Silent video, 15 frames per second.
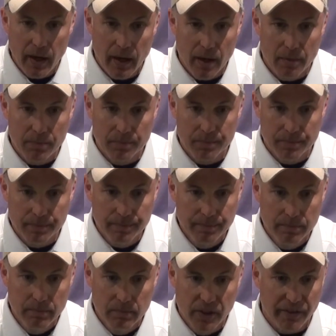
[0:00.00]

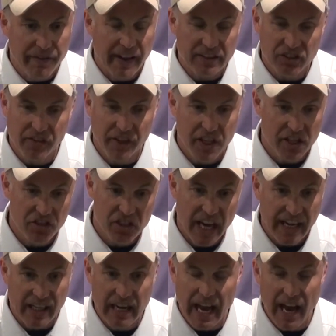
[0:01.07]
Um, defensively in the
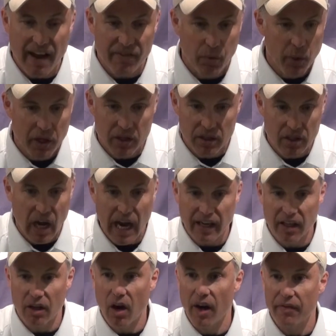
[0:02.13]
second half, we could
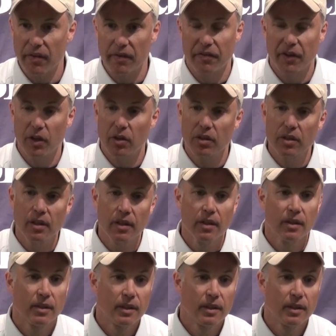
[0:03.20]
not get off the field.